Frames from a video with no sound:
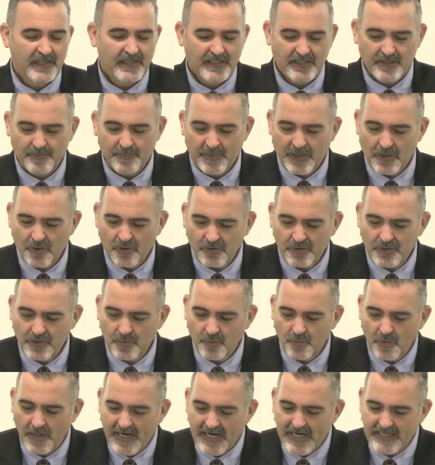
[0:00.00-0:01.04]
And to be called to
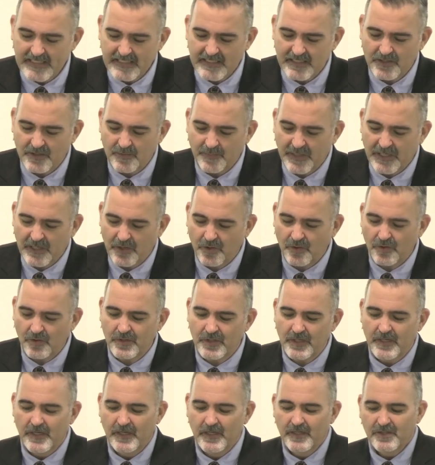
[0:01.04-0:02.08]
wait is to be
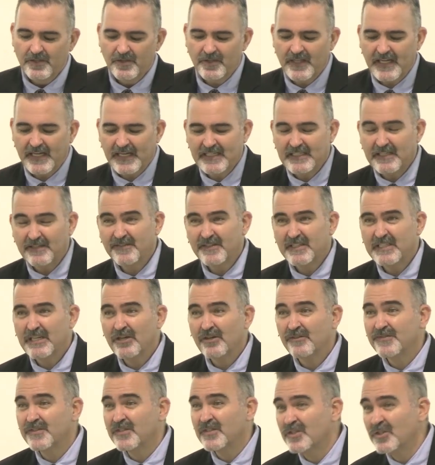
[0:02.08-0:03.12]
called to the activity
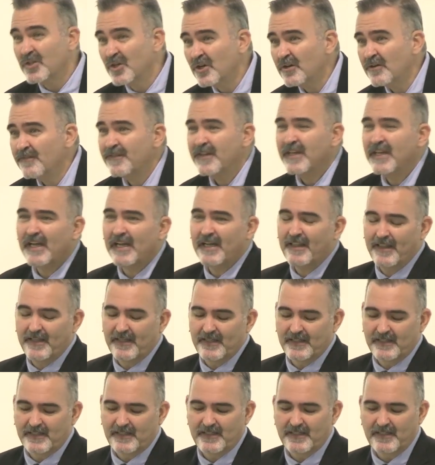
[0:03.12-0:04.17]
of serving
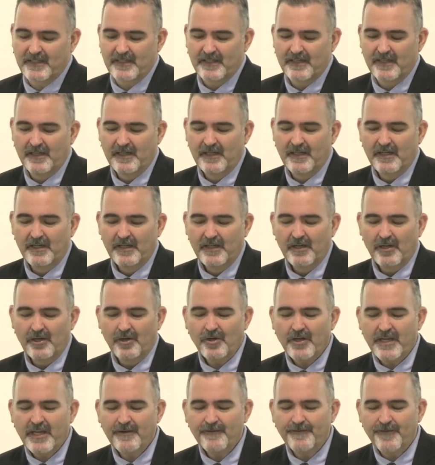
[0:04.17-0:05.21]
others.
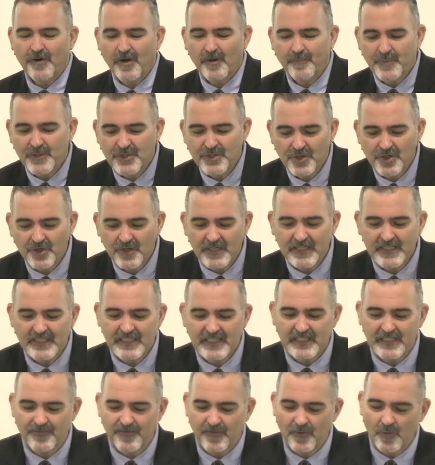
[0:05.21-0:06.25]
Looking for
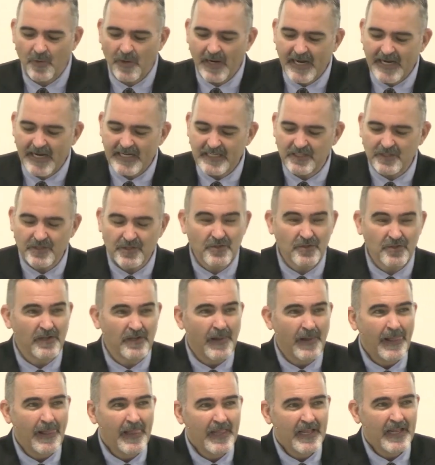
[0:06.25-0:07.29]
opportunities, for ways to
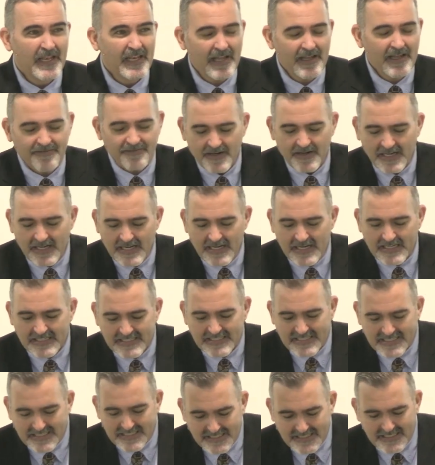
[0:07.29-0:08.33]
lovingly
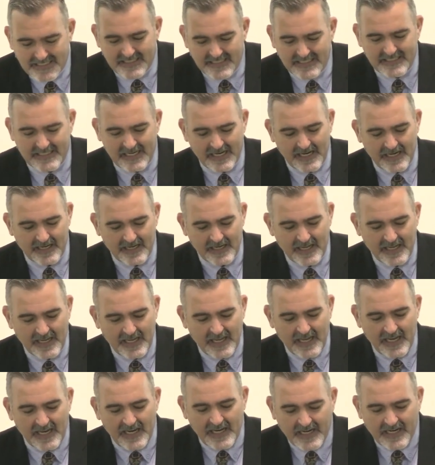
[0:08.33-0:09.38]
assist and
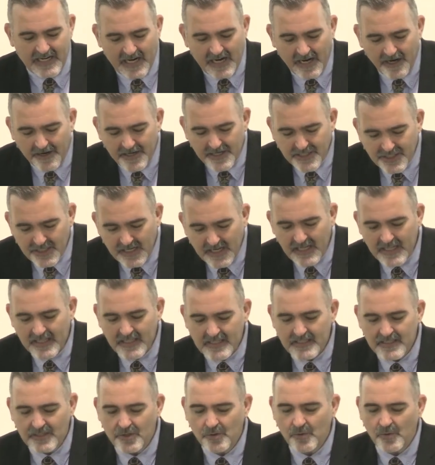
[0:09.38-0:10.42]
encourage
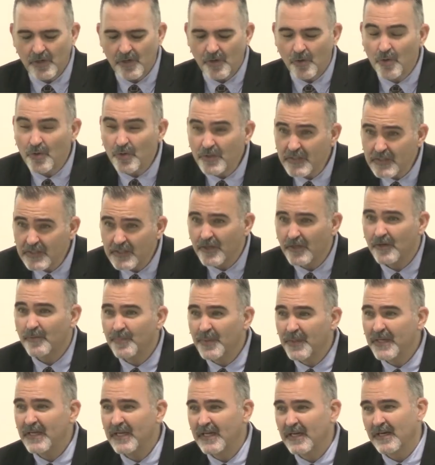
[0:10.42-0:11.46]
others who are also
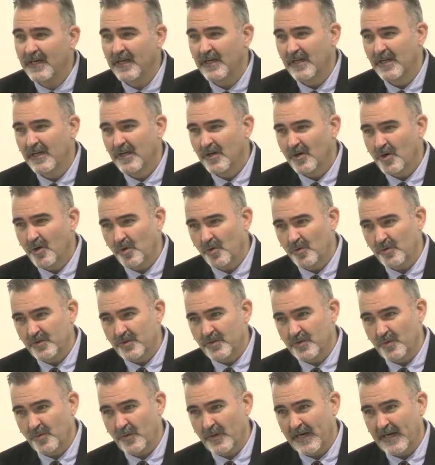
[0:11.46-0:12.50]
being called
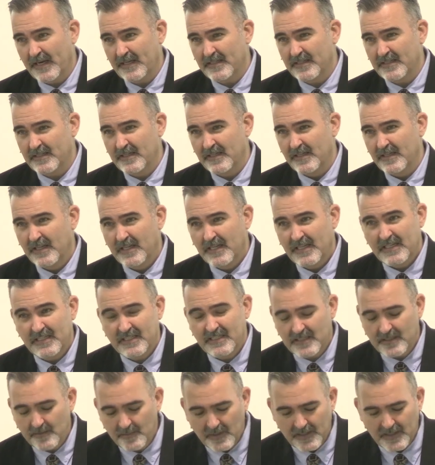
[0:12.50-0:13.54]
to wait in
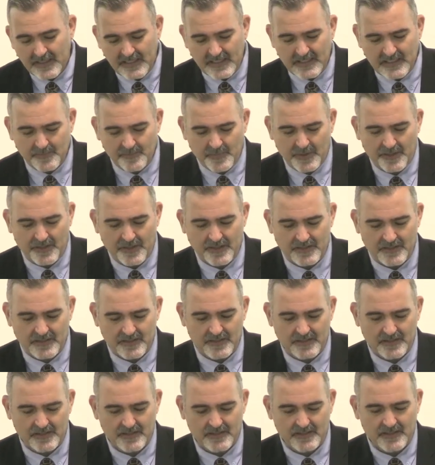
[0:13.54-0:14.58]
similar
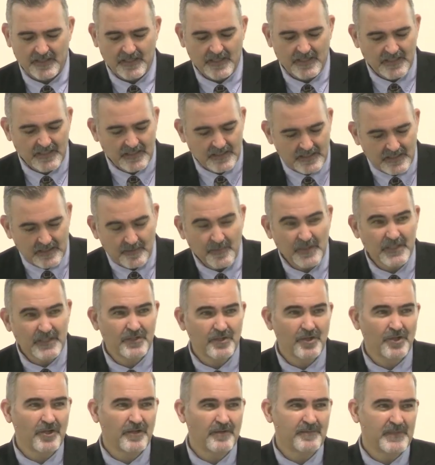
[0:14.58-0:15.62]
experiences, similar
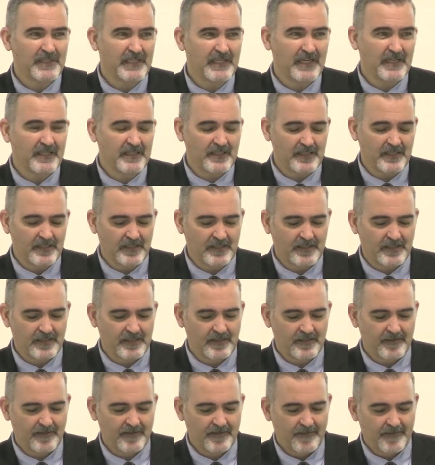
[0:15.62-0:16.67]
circumstances.
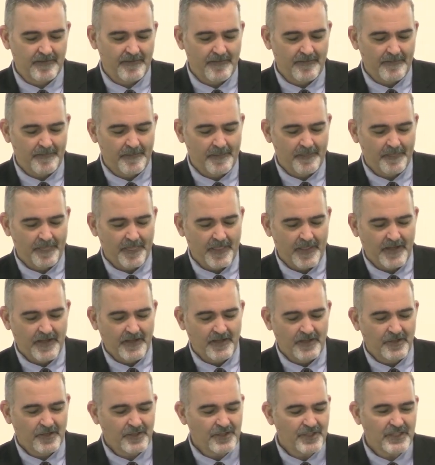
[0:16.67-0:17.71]

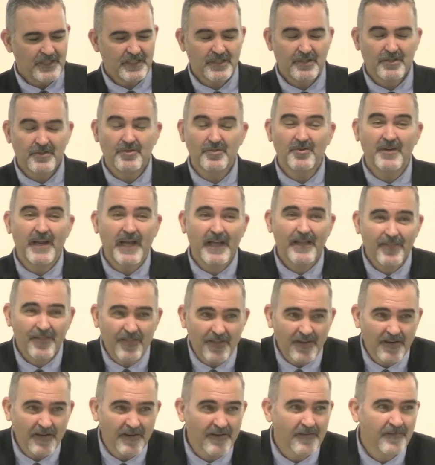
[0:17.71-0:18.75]
Not just to do
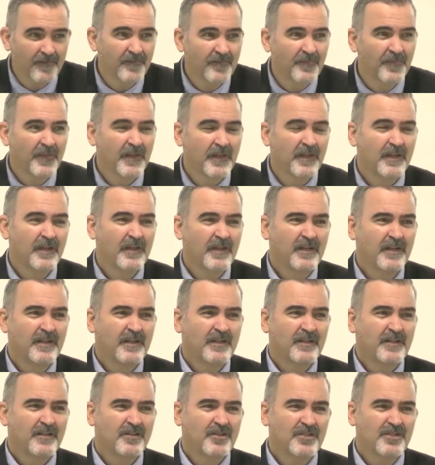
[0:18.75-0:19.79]
nothing,
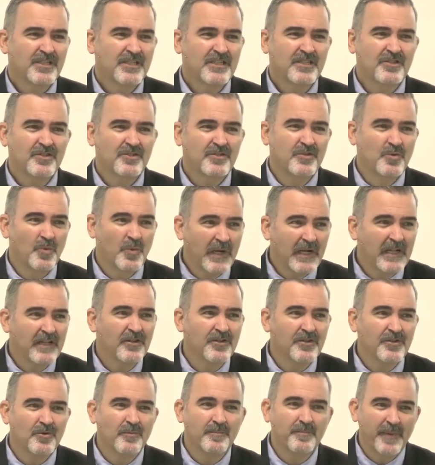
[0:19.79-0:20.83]
not just to dwell
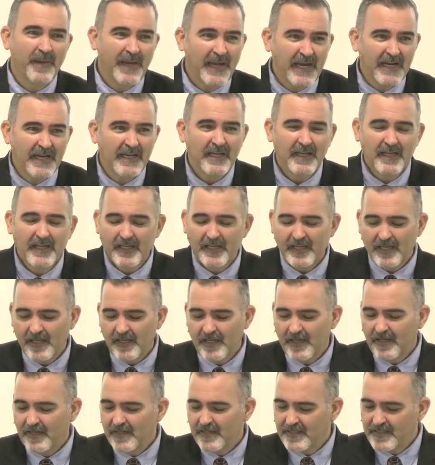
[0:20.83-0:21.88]
on your bad
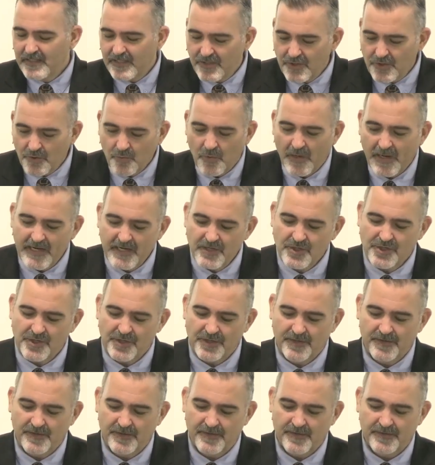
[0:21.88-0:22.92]

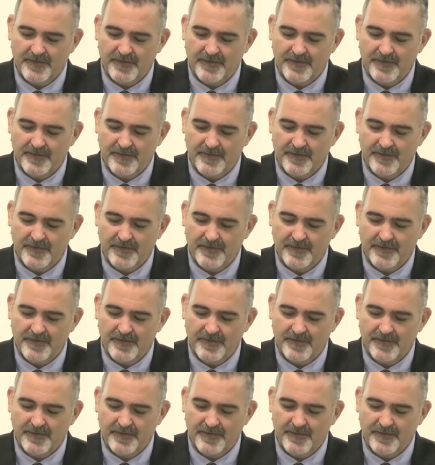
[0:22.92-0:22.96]
situation,